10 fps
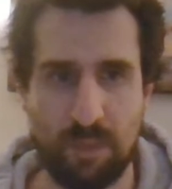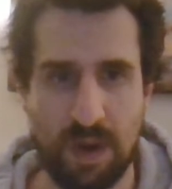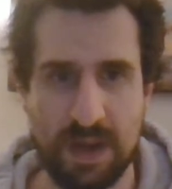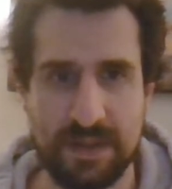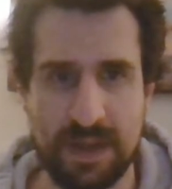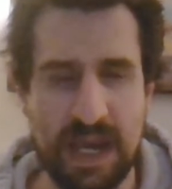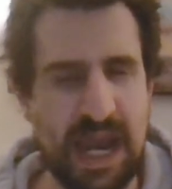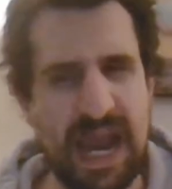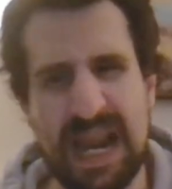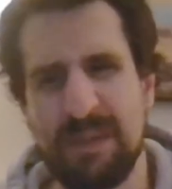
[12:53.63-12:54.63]
won.
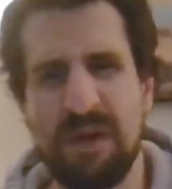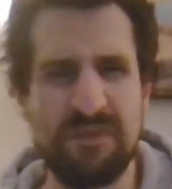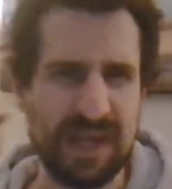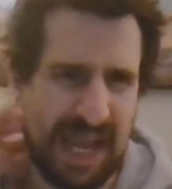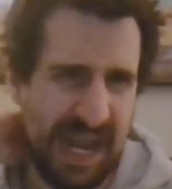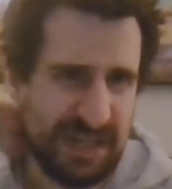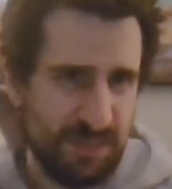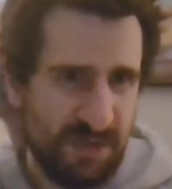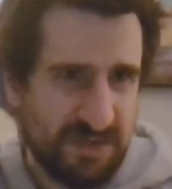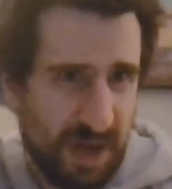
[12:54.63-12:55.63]
And I'm hoping
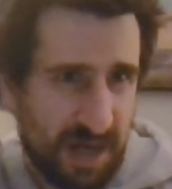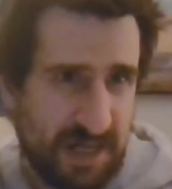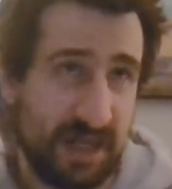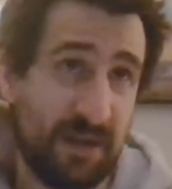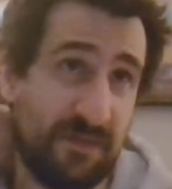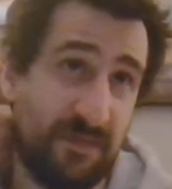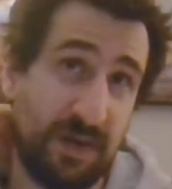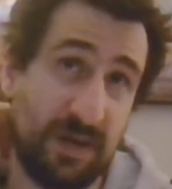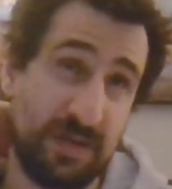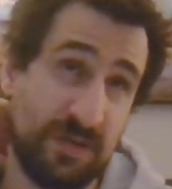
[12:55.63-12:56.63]
Edge moves on here
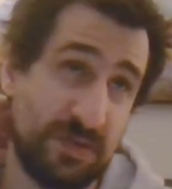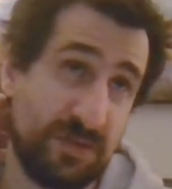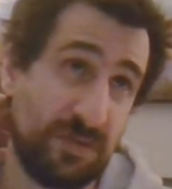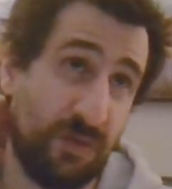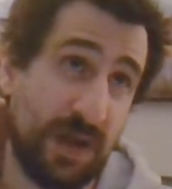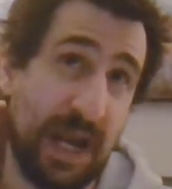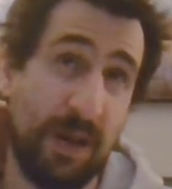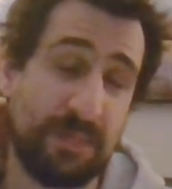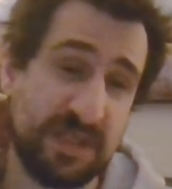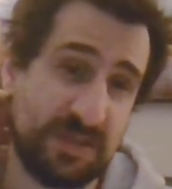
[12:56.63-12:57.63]
for a new story. I
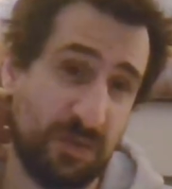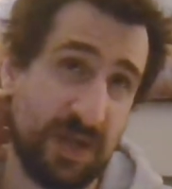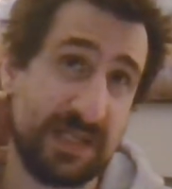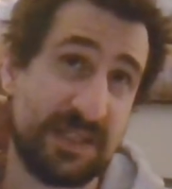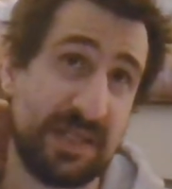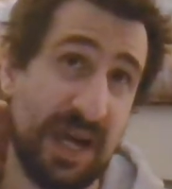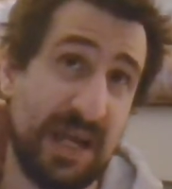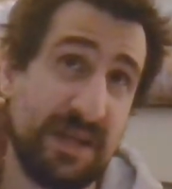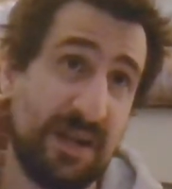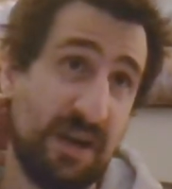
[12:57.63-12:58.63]
hope this story is
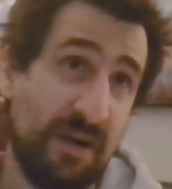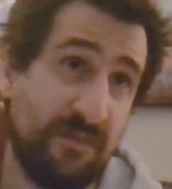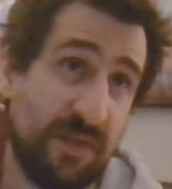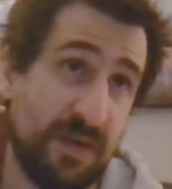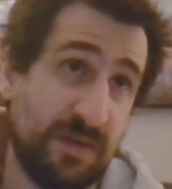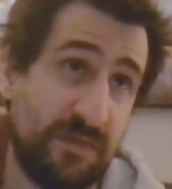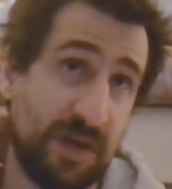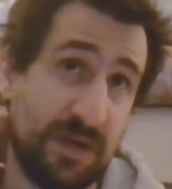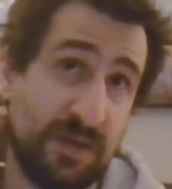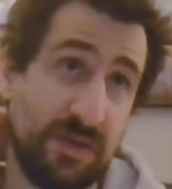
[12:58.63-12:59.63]
done for
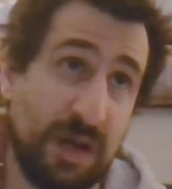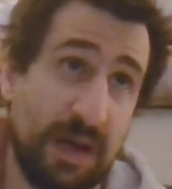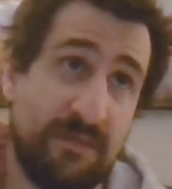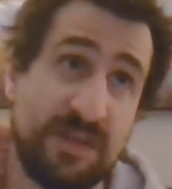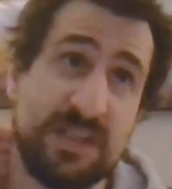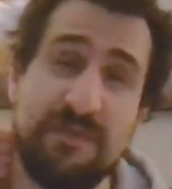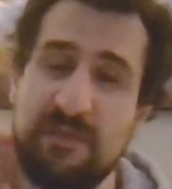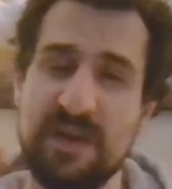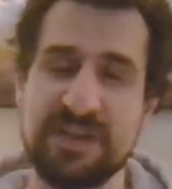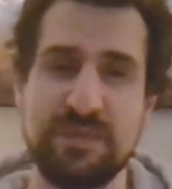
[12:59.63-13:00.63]
a new for stuff
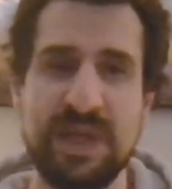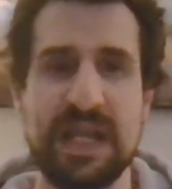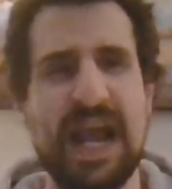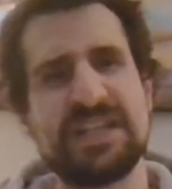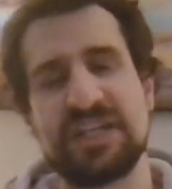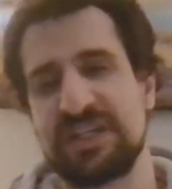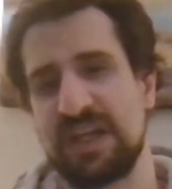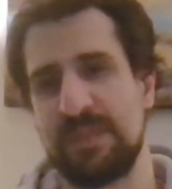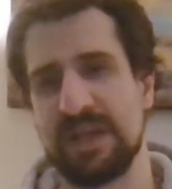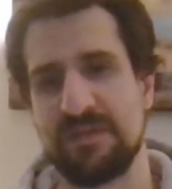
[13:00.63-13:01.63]
for WrestleMania. Edge is
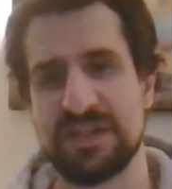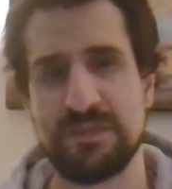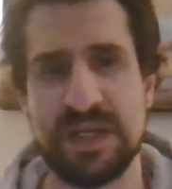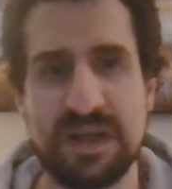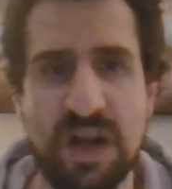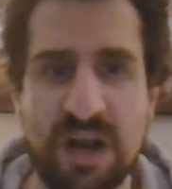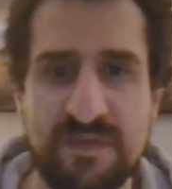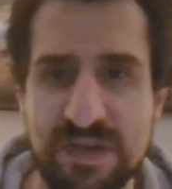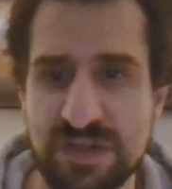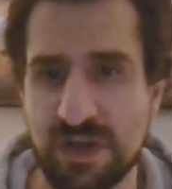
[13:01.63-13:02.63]
going to be on the WrestleMania
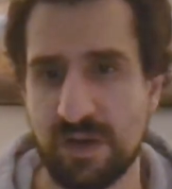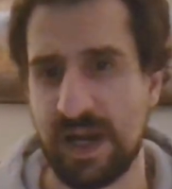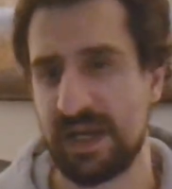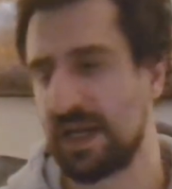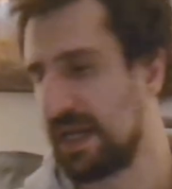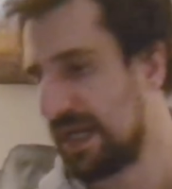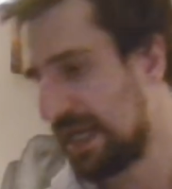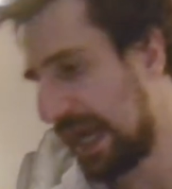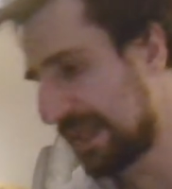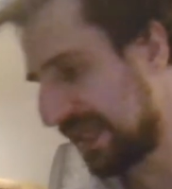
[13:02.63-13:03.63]
card for sure, right?
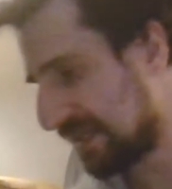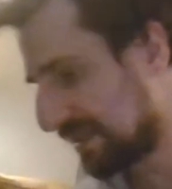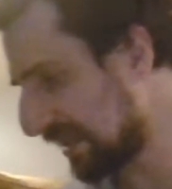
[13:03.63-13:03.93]
I think